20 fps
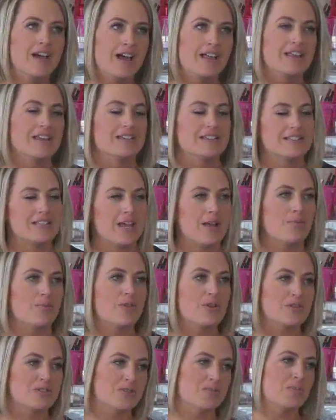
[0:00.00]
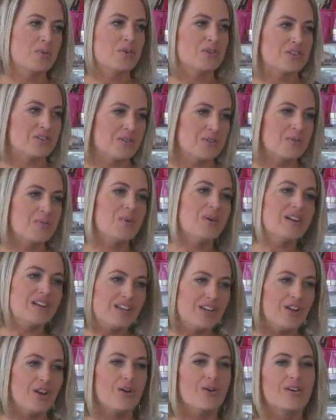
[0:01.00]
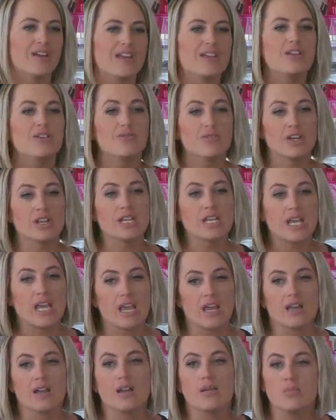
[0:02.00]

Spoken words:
I like to say up close and personal, but you know, you really can.